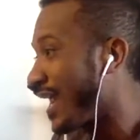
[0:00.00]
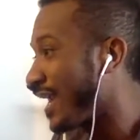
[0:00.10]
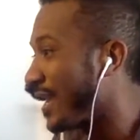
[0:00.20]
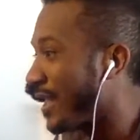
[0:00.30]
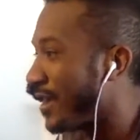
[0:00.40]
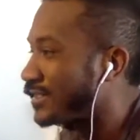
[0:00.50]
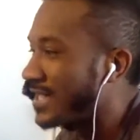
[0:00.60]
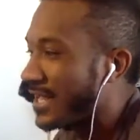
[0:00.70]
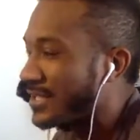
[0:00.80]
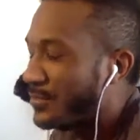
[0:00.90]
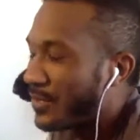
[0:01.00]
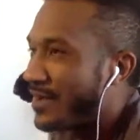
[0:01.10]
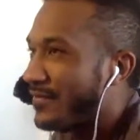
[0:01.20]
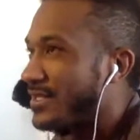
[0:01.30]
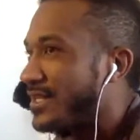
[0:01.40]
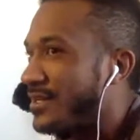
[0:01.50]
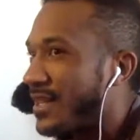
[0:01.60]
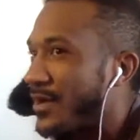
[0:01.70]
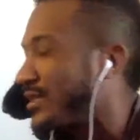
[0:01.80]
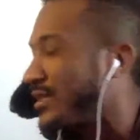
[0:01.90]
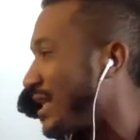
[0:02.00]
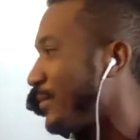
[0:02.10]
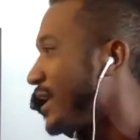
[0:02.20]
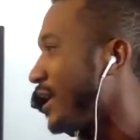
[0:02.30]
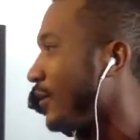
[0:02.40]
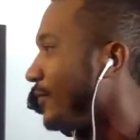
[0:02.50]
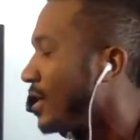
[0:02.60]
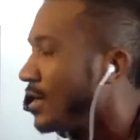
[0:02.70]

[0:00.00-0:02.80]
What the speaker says: You know, it's like it's whatever. So like, what's on the menu?